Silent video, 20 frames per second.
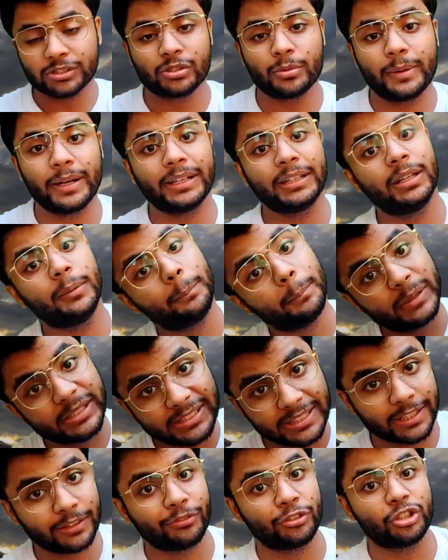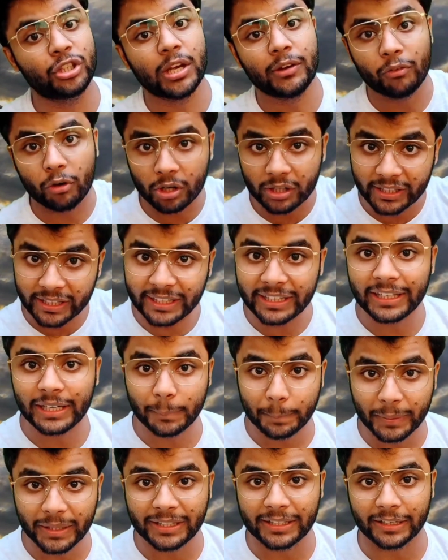You also made the mistake which you have
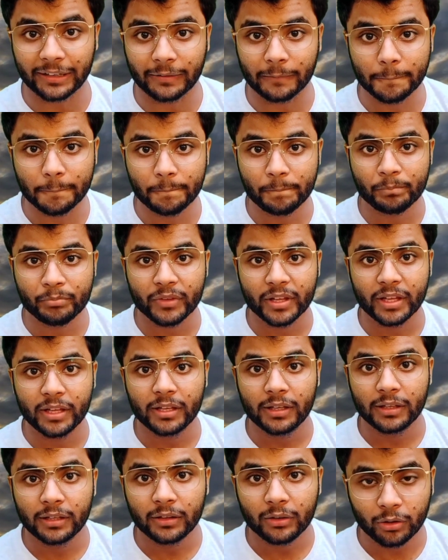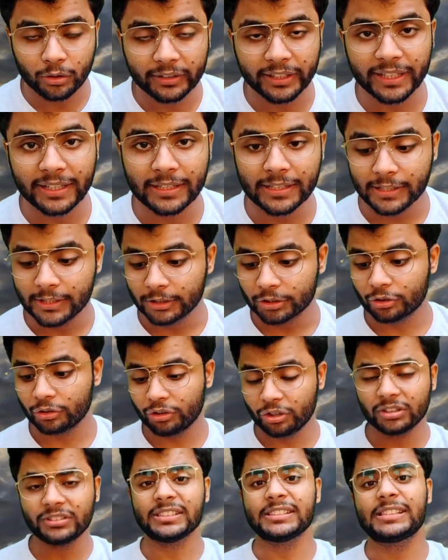already repeated.
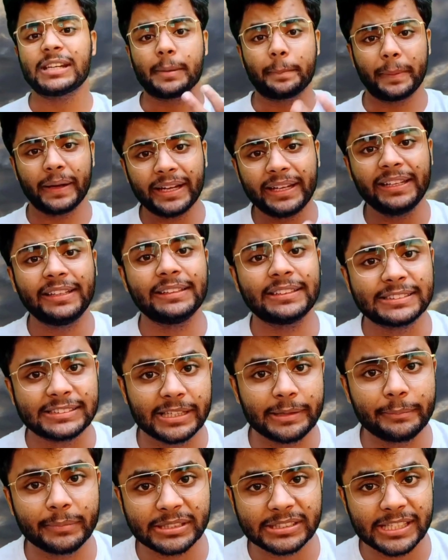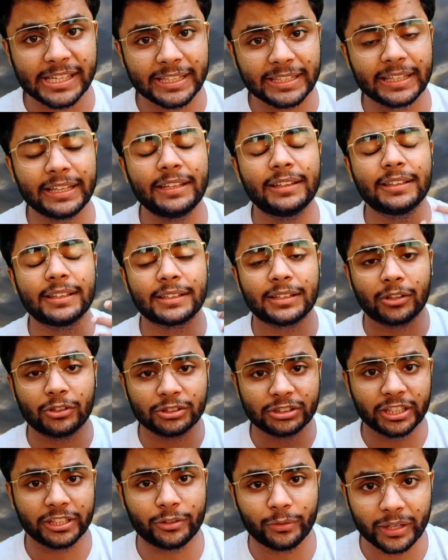Okay, so you're just repeating the same mistake
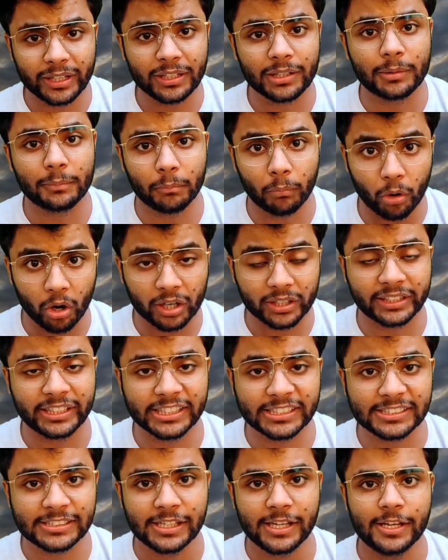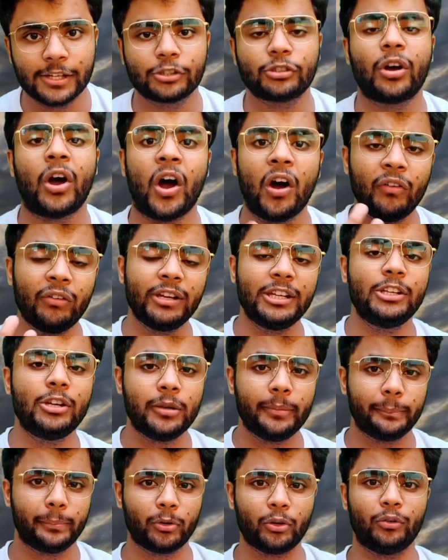in the consequent mock test. So
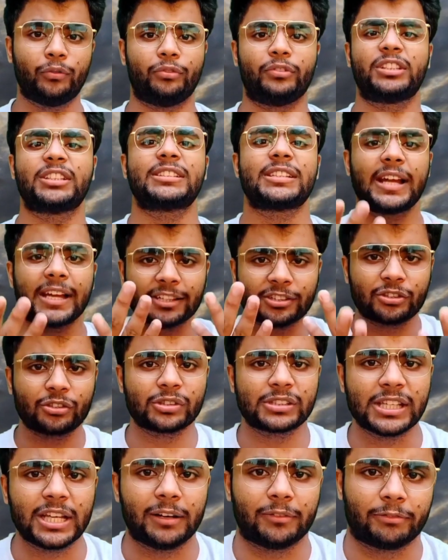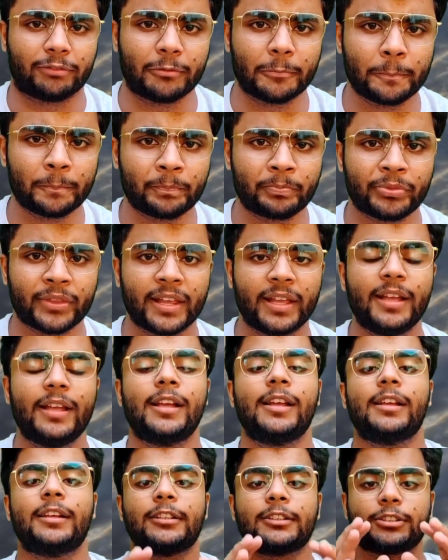how will you improve? Just ask yourself.
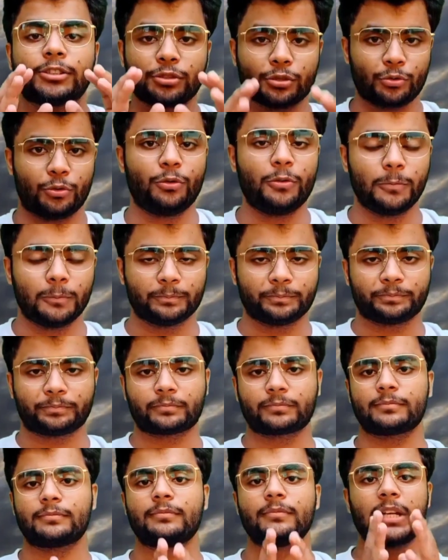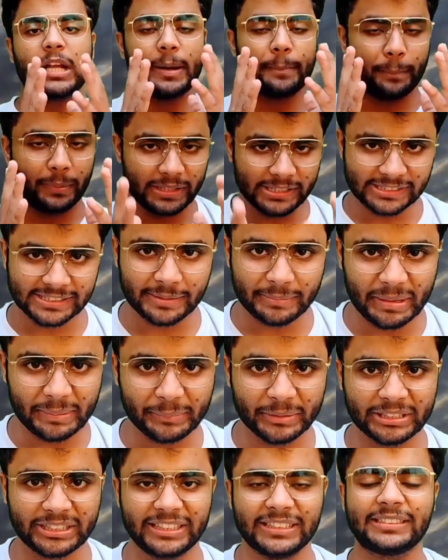So
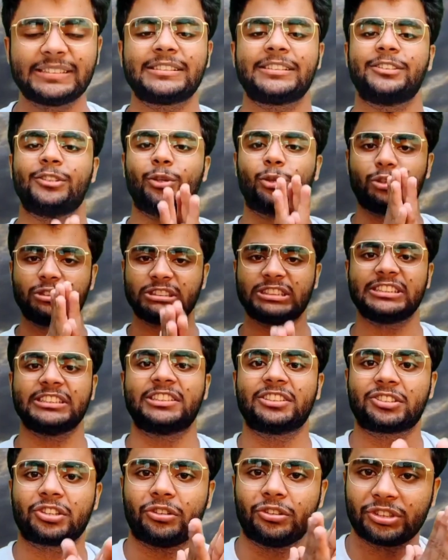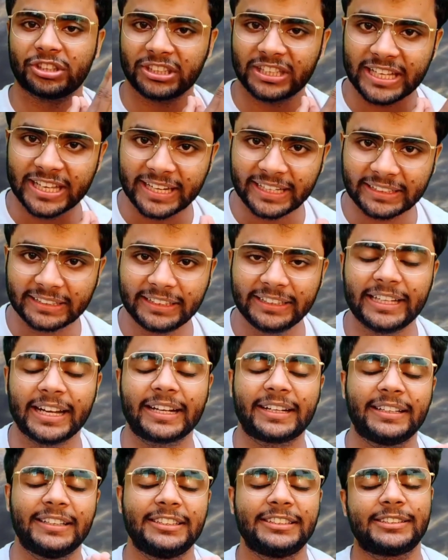please remember this. Don't see the solution
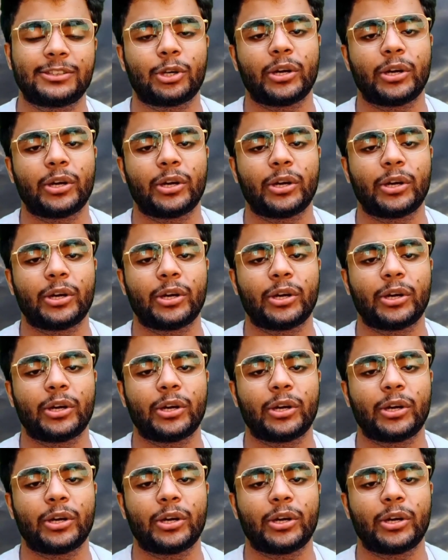directly.